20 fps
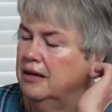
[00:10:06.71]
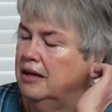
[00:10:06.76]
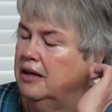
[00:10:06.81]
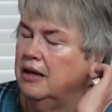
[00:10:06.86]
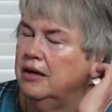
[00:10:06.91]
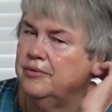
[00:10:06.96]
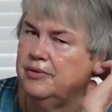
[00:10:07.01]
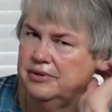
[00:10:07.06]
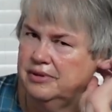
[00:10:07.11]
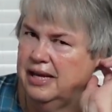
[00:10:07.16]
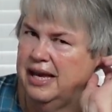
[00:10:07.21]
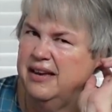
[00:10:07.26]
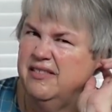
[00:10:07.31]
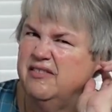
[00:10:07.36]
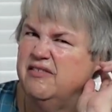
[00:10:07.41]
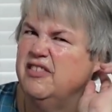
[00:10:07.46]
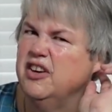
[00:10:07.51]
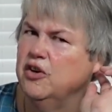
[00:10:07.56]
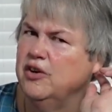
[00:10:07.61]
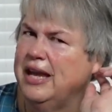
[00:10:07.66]
I
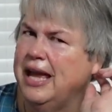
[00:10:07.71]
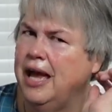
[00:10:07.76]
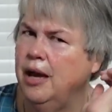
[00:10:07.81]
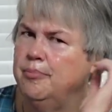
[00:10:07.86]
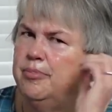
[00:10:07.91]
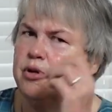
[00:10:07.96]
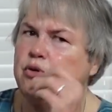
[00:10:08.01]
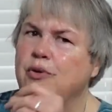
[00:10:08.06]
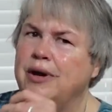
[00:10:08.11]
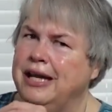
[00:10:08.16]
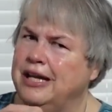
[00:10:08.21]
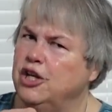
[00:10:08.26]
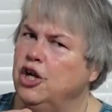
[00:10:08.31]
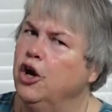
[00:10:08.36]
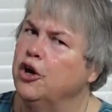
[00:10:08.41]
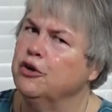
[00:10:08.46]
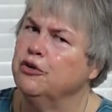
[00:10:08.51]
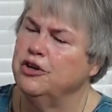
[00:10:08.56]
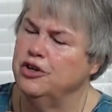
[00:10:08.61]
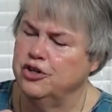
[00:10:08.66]
had very happy
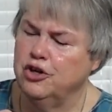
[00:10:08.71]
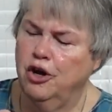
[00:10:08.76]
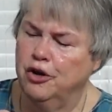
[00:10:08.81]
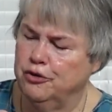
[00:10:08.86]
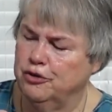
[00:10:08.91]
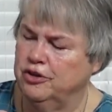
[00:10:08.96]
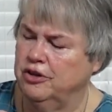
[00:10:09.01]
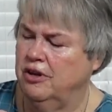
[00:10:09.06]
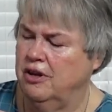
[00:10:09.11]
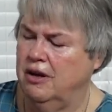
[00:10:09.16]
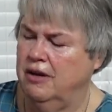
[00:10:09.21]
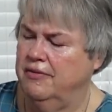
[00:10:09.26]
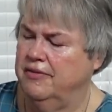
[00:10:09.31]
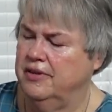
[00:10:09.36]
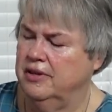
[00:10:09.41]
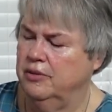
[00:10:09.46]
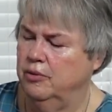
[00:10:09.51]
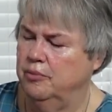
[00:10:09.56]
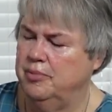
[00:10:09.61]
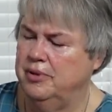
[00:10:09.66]
granddaughter and daughter-in-law
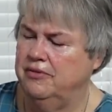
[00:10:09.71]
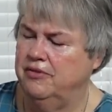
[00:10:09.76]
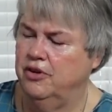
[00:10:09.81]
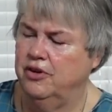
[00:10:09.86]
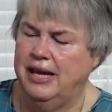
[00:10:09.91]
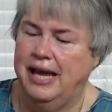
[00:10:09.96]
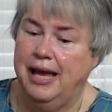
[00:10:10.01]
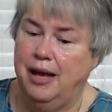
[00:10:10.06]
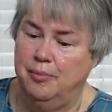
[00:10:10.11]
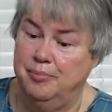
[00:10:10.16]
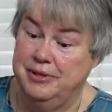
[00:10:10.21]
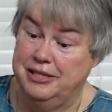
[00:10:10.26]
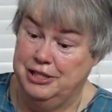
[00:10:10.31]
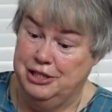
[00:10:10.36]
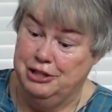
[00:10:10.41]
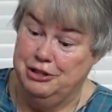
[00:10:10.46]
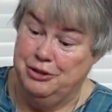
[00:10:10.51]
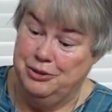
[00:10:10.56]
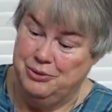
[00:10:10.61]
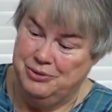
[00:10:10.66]
that would be very happy to
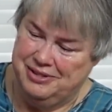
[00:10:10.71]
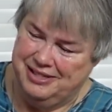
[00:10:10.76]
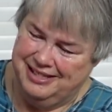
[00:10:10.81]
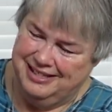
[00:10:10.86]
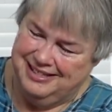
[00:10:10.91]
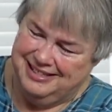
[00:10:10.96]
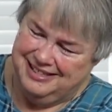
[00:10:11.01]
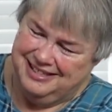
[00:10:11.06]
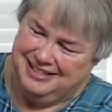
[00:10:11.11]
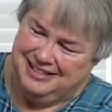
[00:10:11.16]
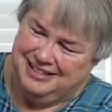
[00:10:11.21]
use it.